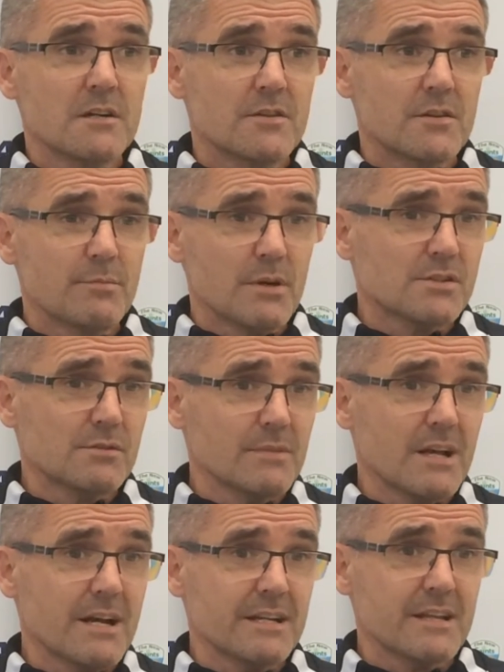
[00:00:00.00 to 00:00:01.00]
The bottom
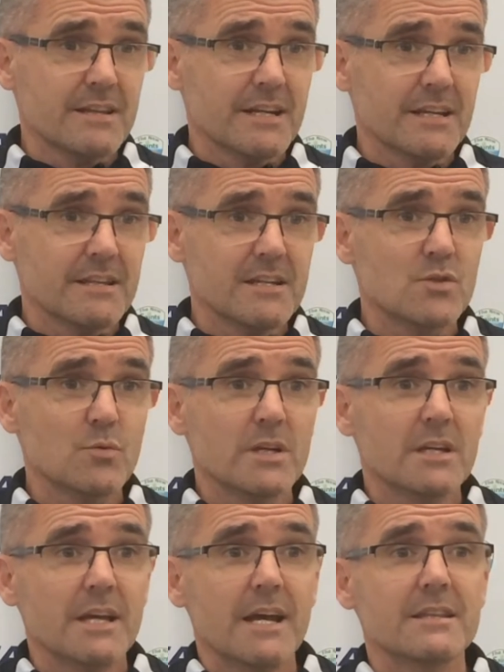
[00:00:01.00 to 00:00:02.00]
line, I think, this
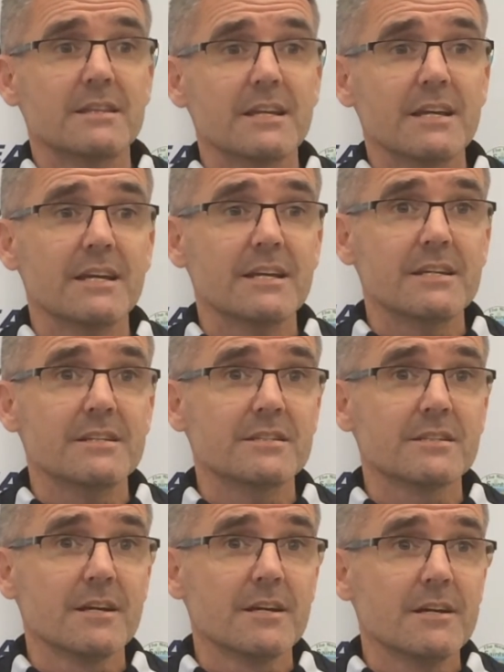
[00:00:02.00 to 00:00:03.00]
weekend
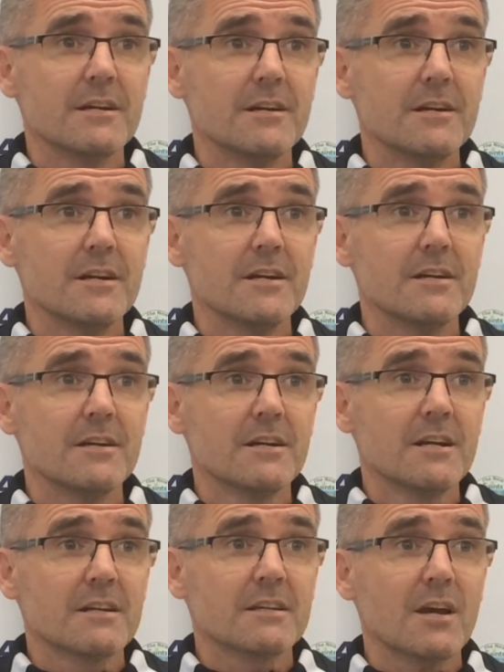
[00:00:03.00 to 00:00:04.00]
is
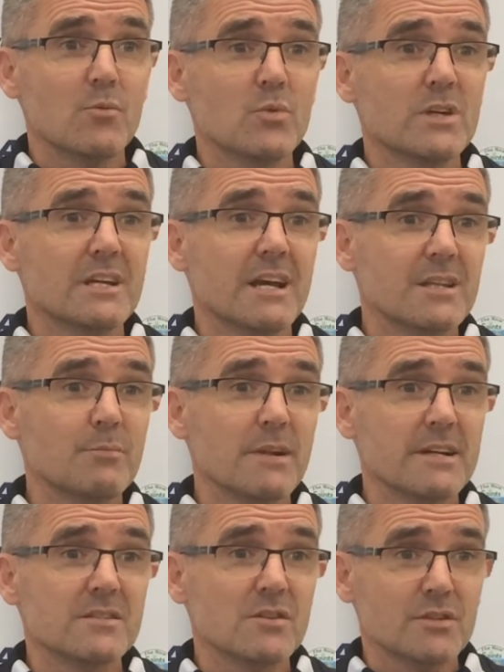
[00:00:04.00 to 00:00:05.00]
can we get the
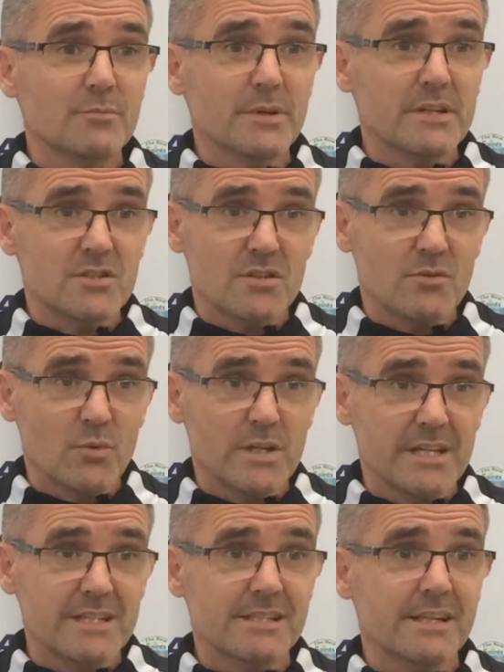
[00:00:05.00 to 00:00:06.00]
players on the pitch that we
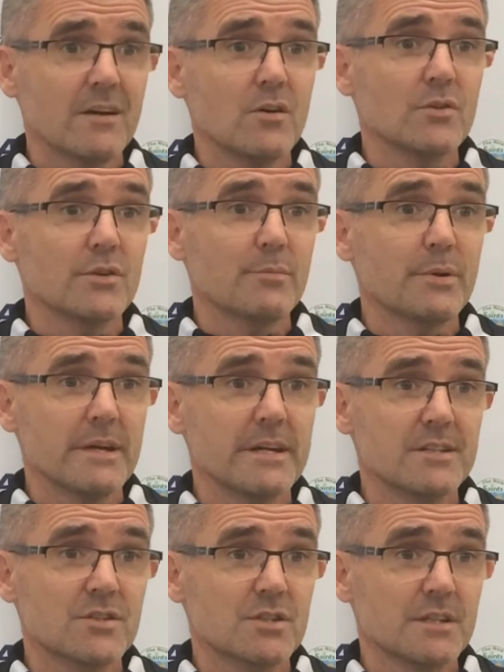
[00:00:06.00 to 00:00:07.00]
need to get on the
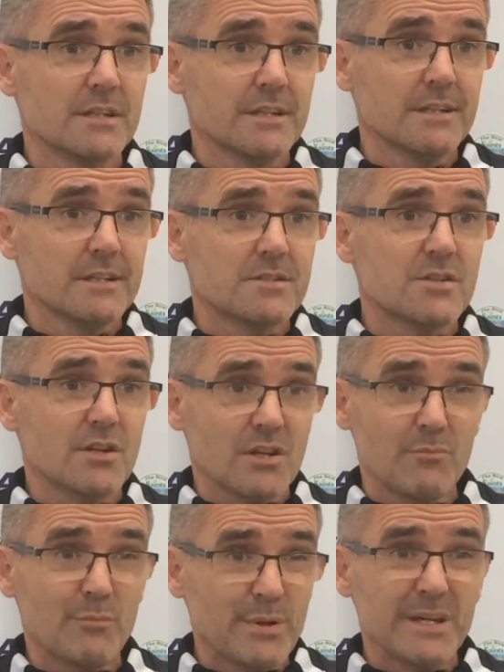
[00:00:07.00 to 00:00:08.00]
pitch to
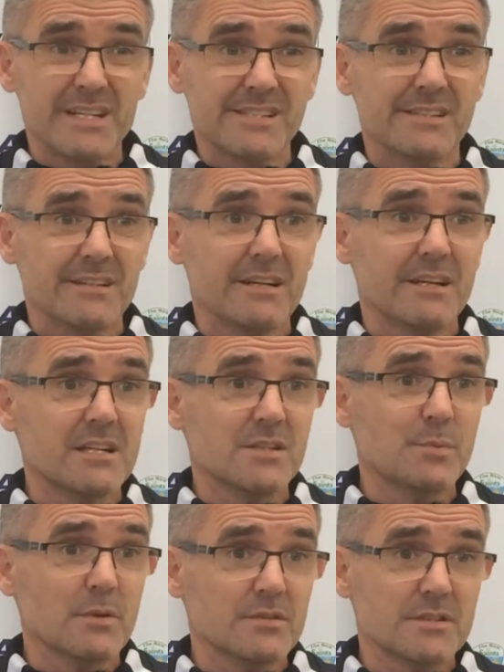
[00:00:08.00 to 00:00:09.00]
compete
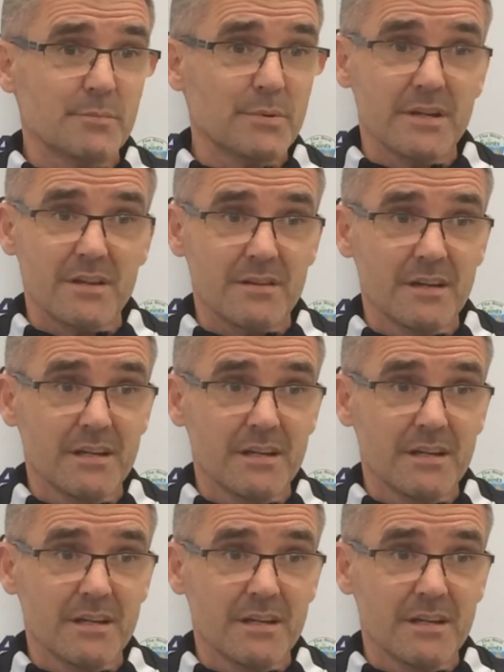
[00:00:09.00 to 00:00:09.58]
against Pontypridd?